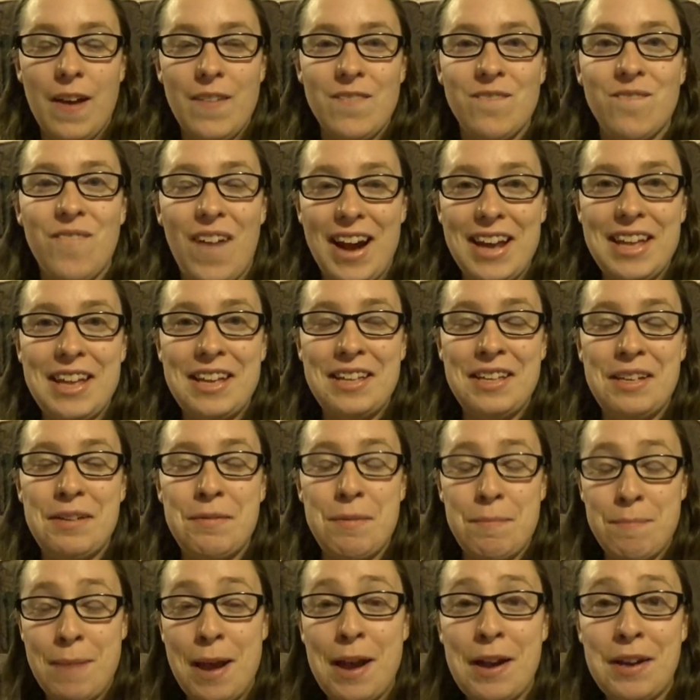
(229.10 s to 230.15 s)
Finally,
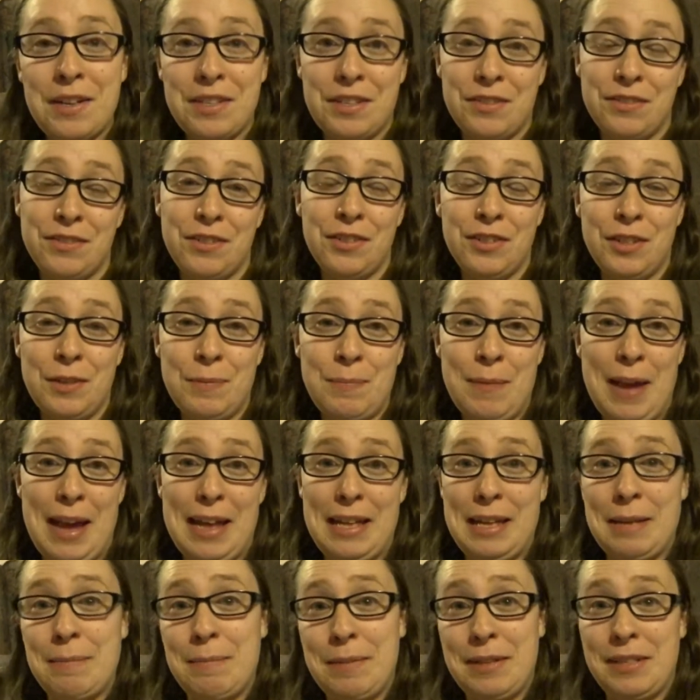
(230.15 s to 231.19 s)
my parents have gone to
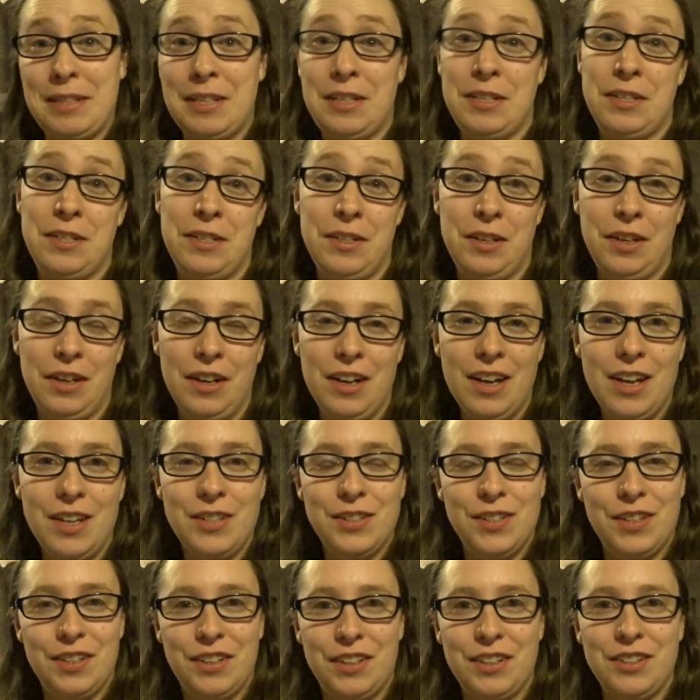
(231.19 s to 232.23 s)
bed and my sister,
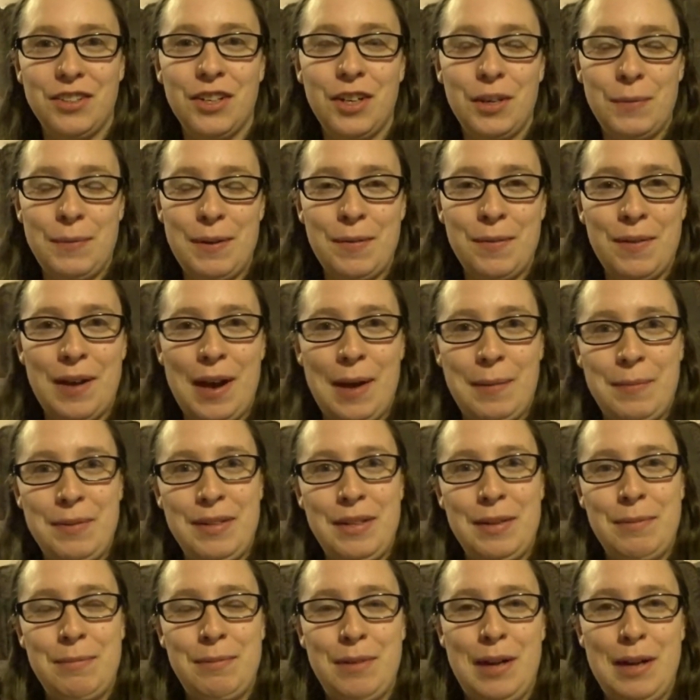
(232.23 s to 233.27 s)
so I can talk about what
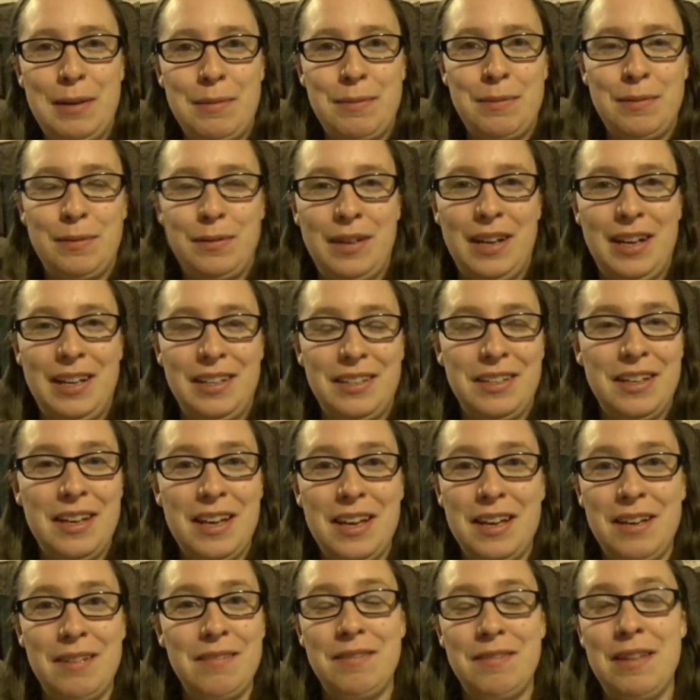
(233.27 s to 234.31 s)
happened at the Pride Parade.
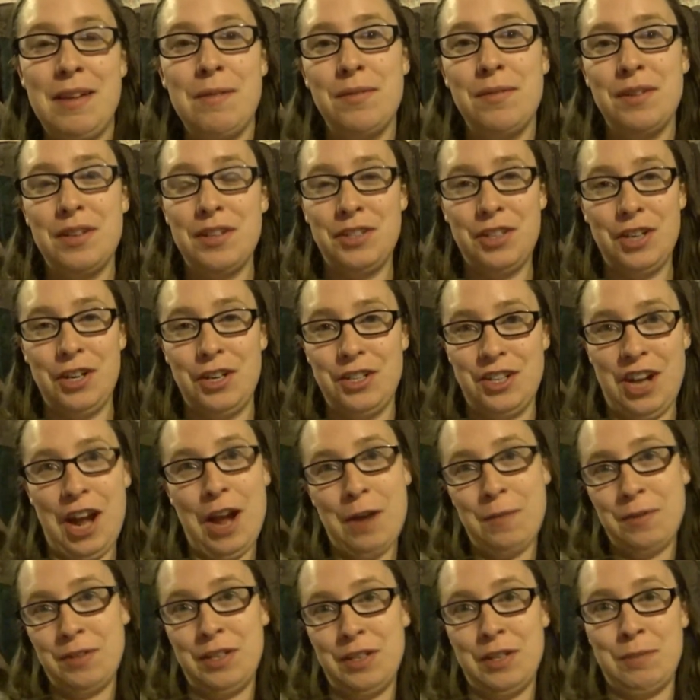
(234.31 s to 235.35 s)
They went to church, I
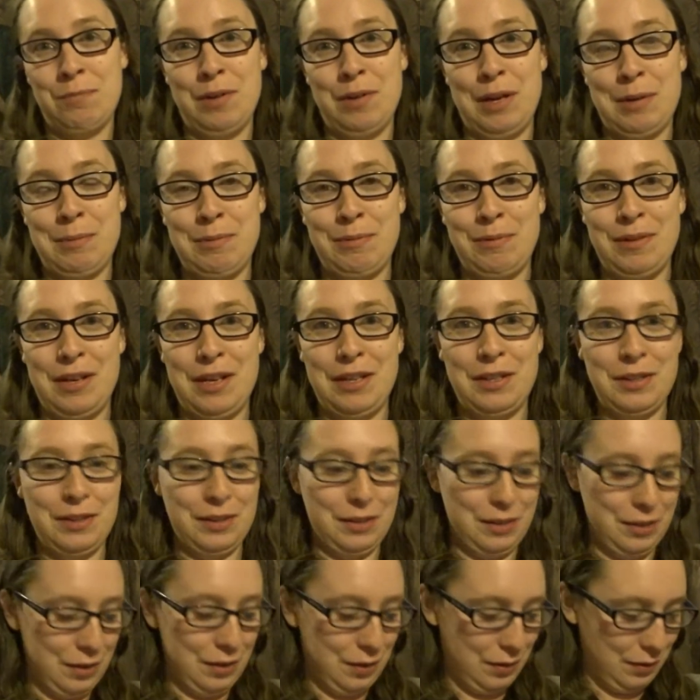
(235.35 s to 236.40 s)
went to the Pride Parade,
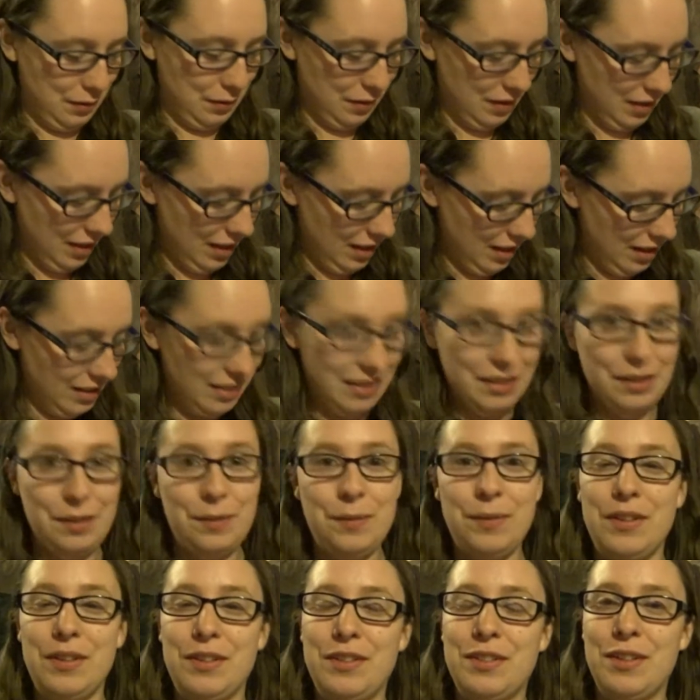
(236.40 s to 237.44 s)
so they don't
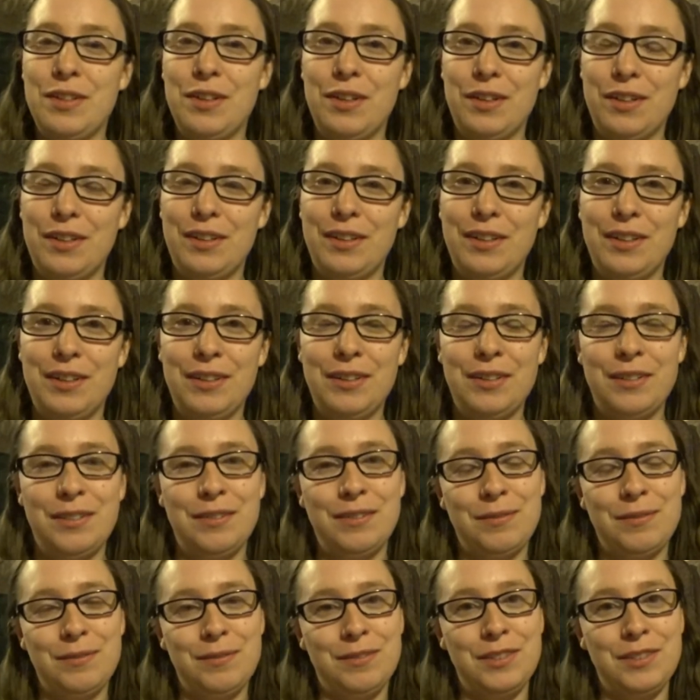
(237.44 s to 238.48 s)
want to talk
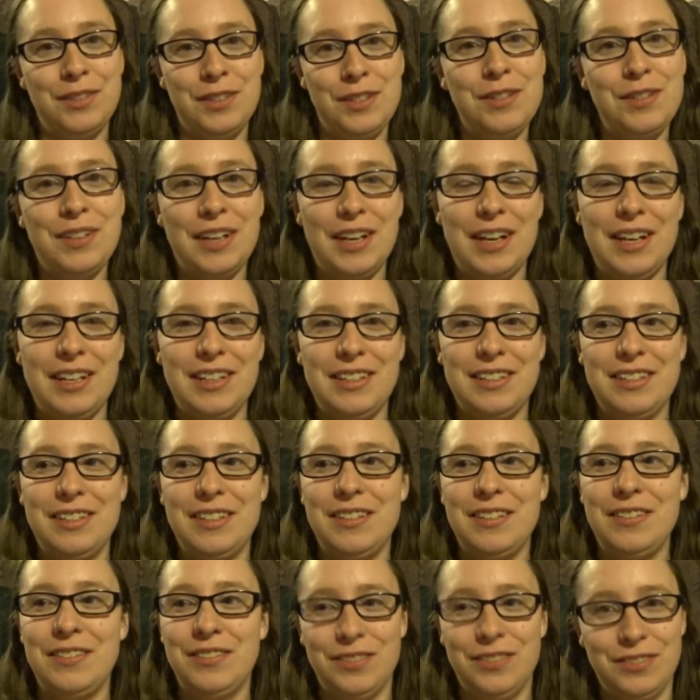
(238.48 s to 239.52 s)
to you guys
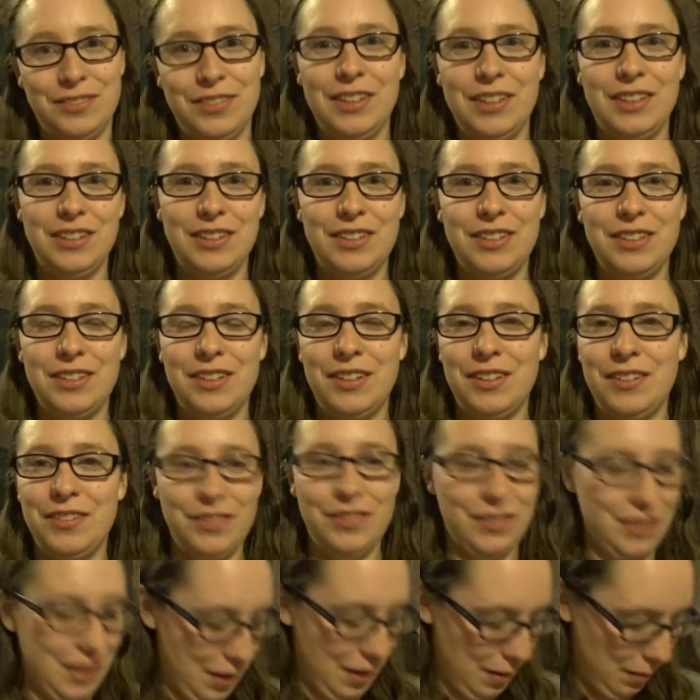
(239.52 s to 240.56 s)
in front
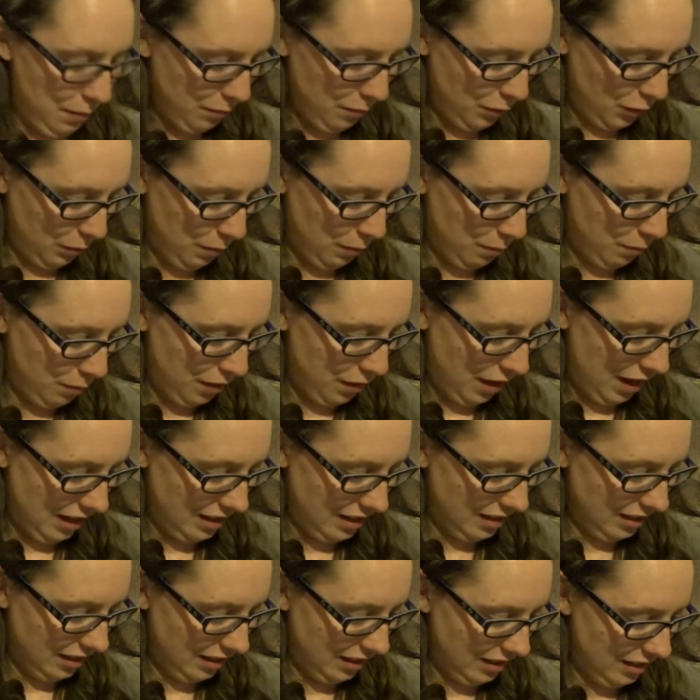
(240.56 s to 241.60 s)
of them to talk about Pride,
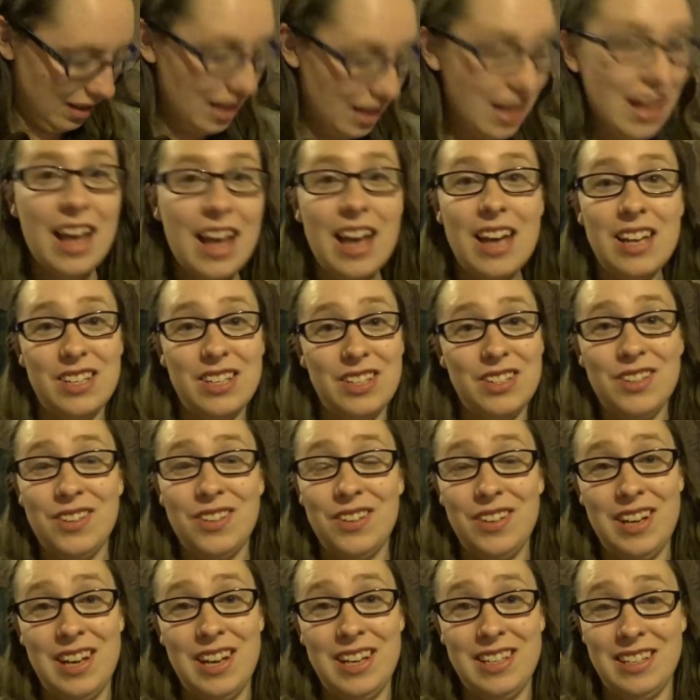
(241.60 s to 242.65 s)
because it's
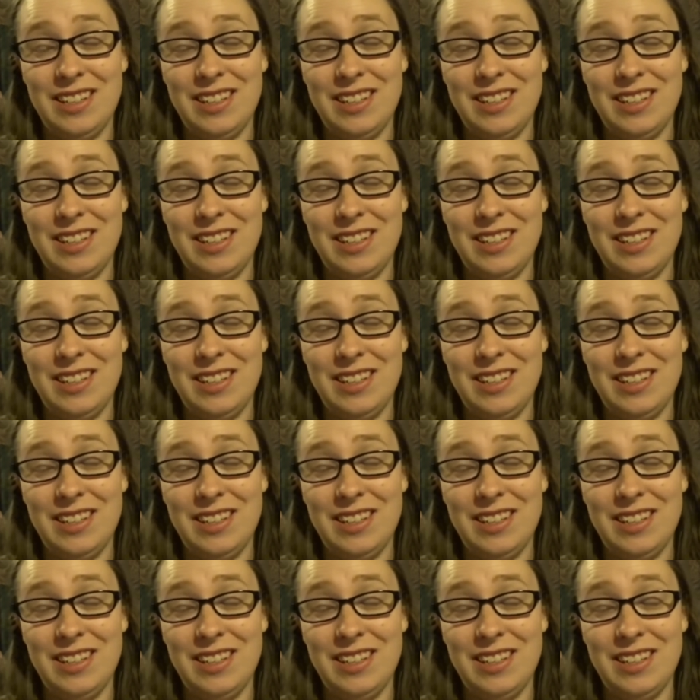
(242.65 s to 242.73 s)
not easy.